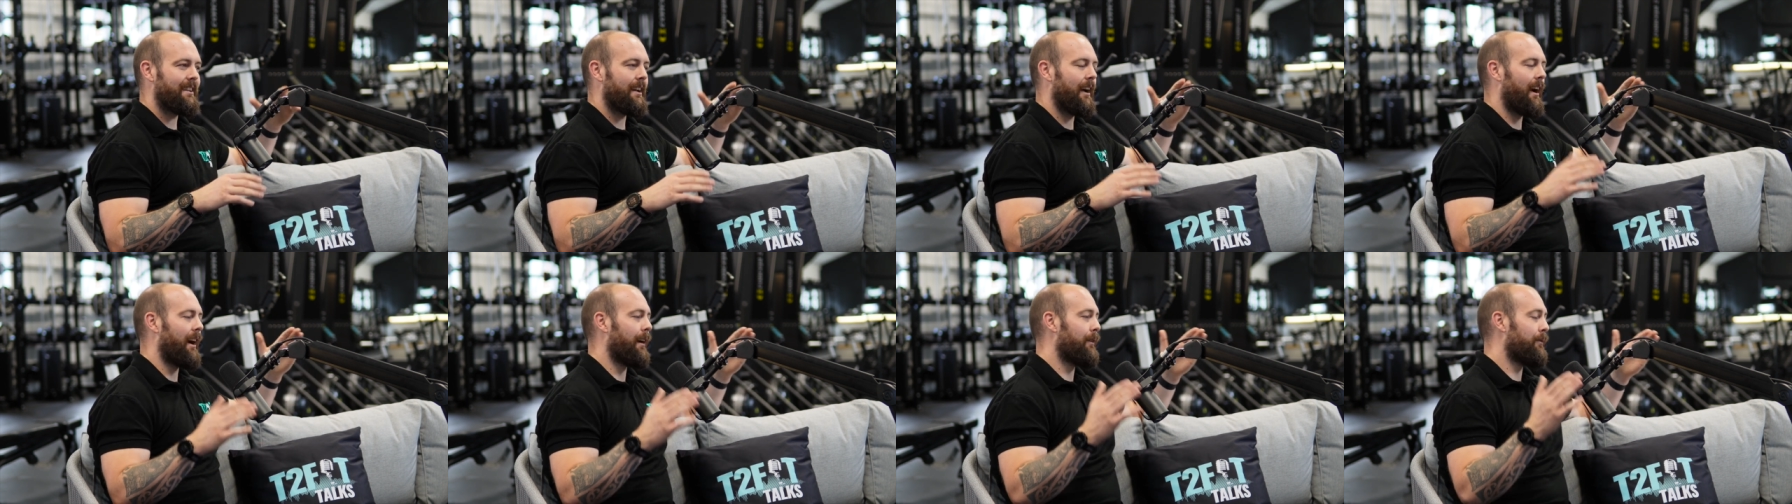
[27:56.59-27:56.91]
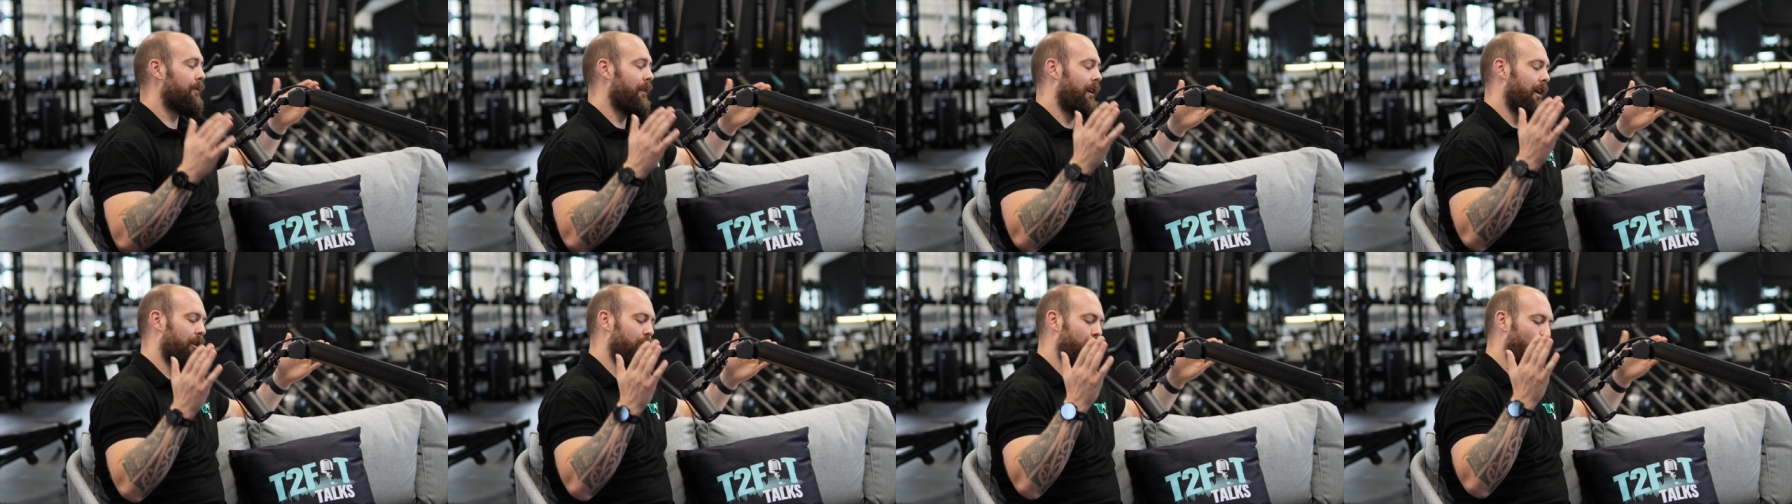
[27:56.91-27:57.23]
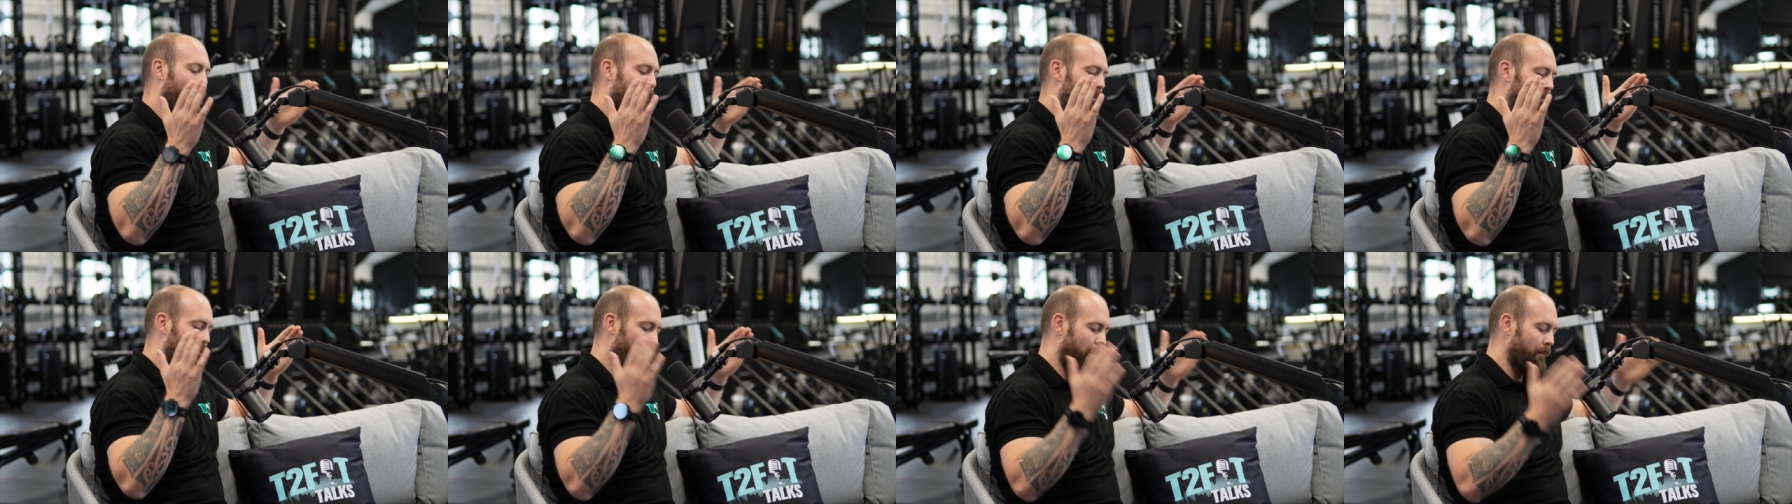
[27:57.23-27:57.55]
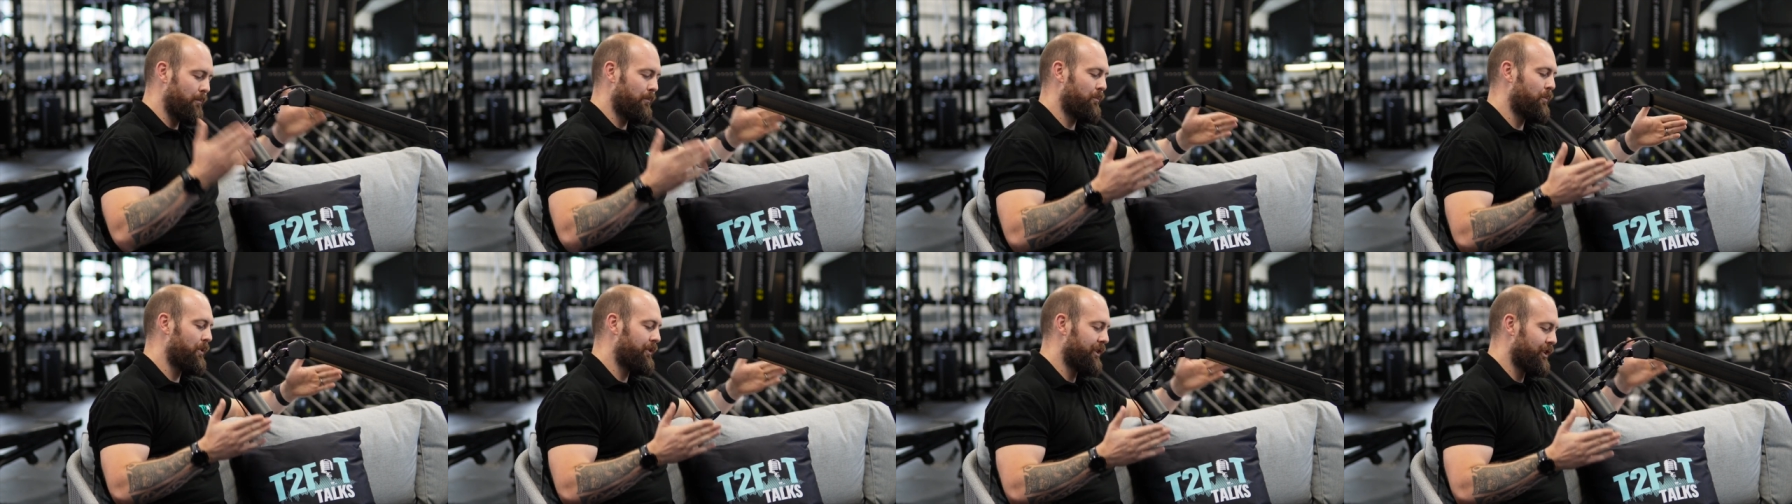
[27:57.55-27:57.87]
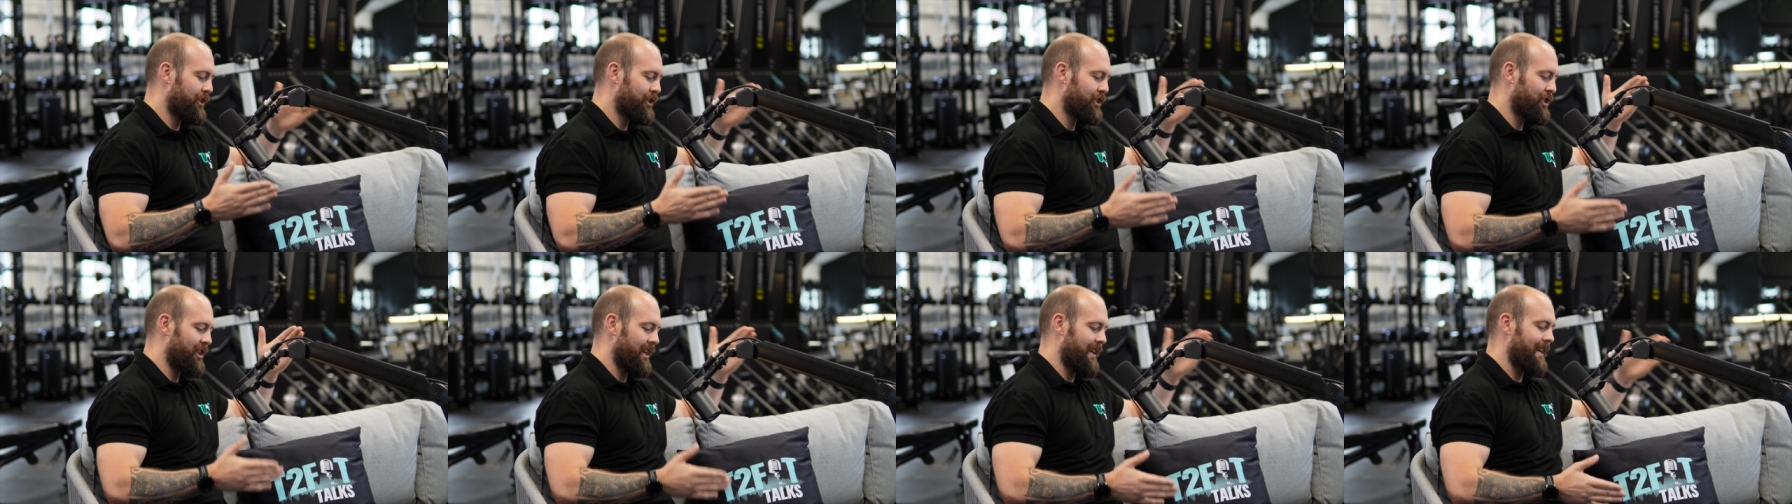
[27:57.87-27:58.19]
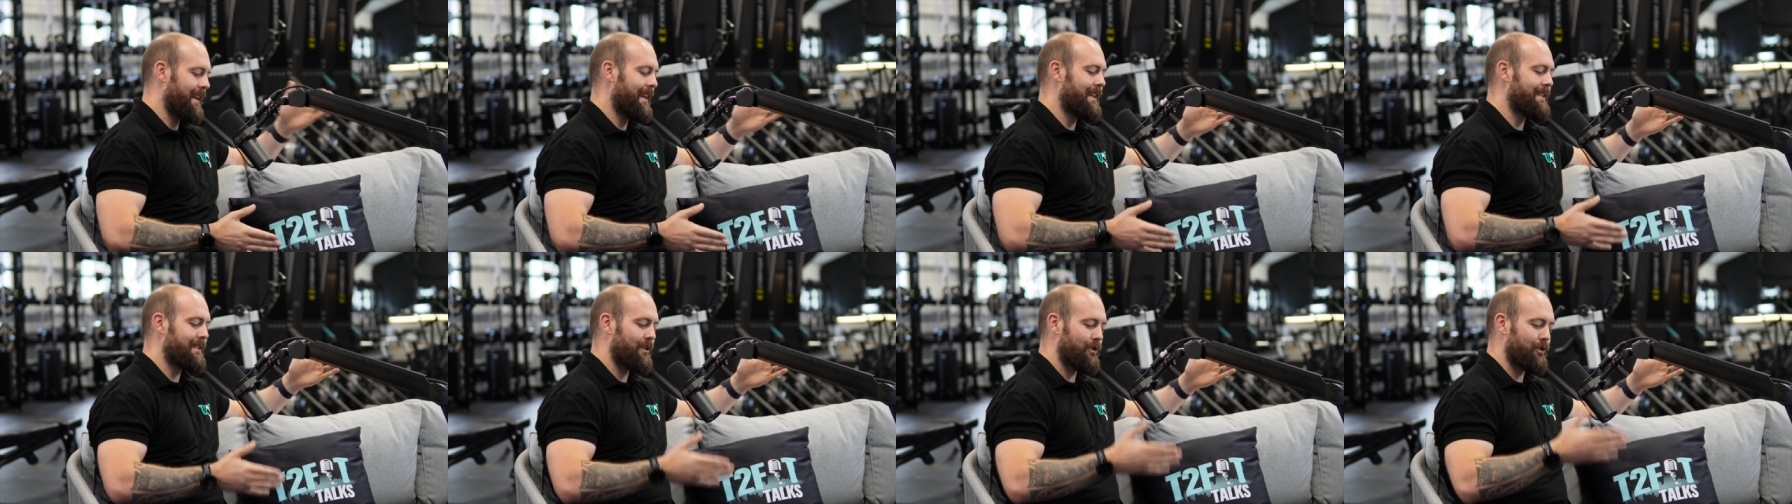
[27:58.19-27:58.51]
I've got a problem with the
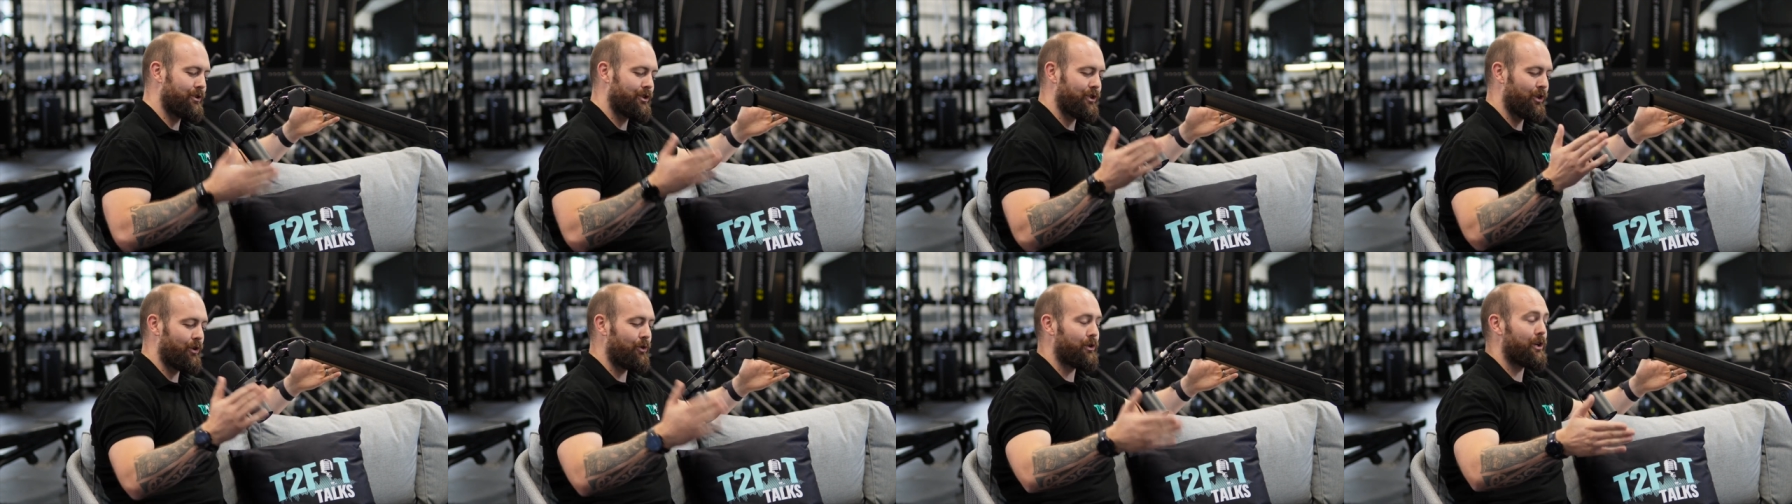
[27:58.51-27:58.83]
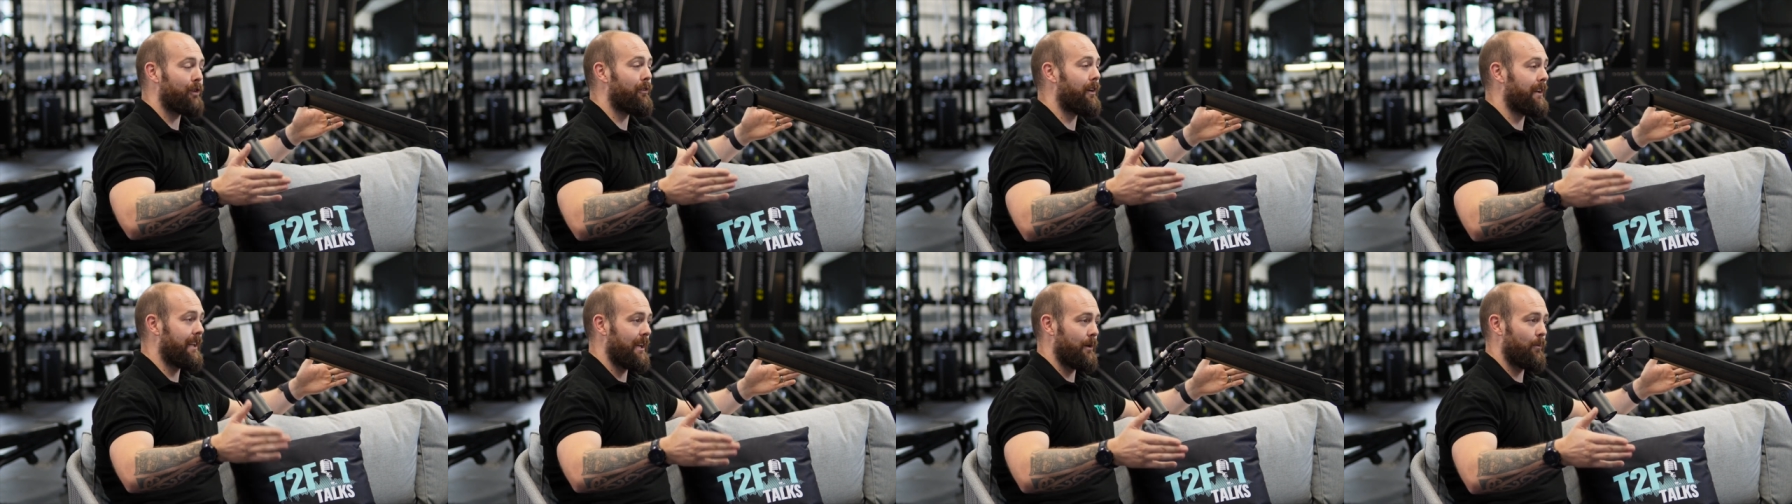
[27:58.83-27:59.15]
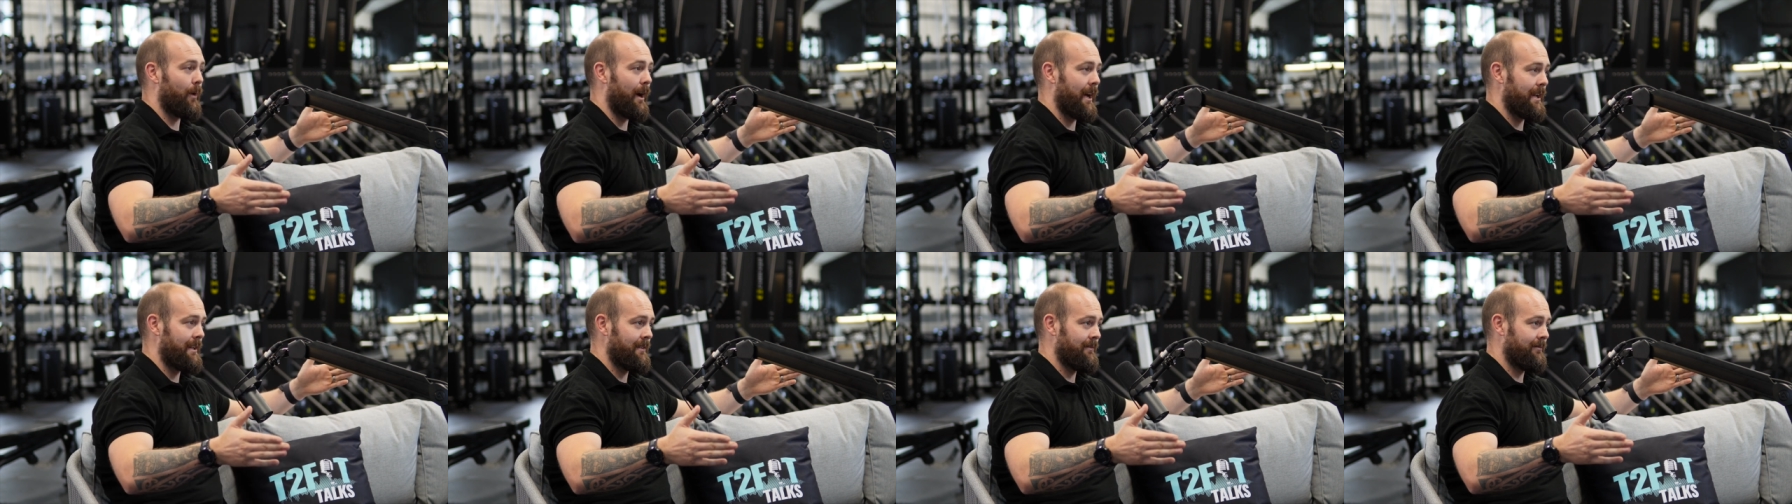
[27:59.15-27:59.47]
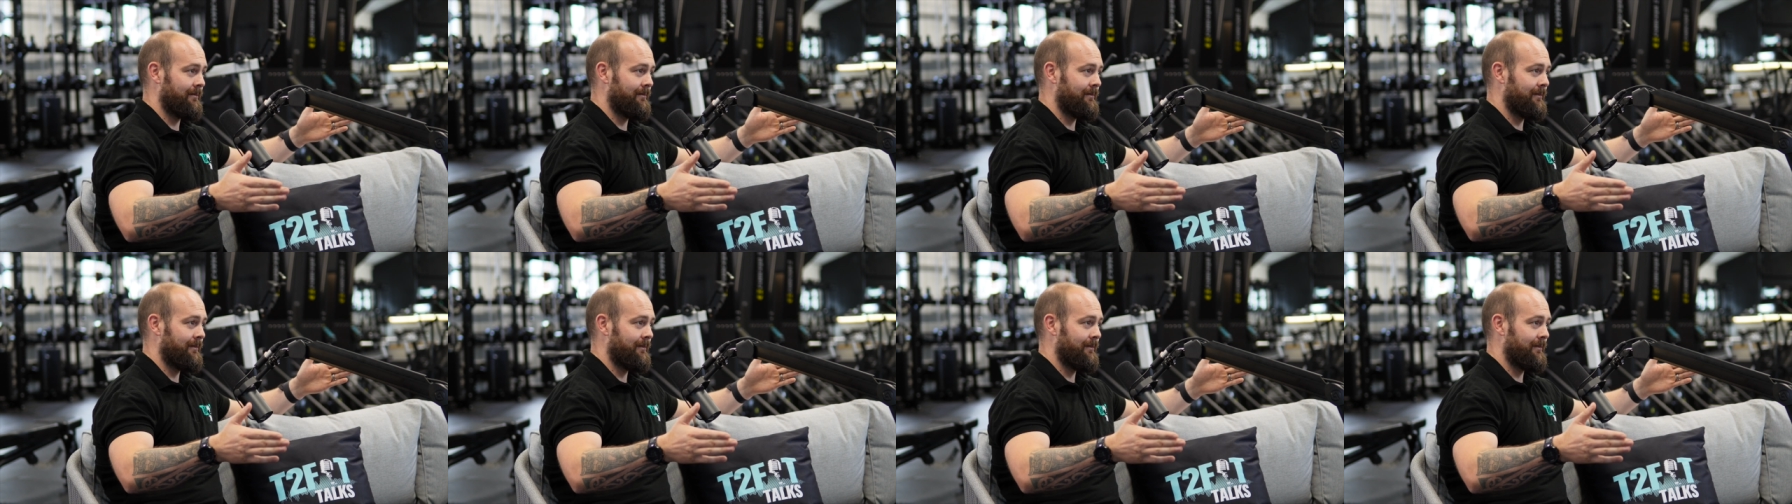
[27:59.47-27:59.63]
cheese and tuna anyway.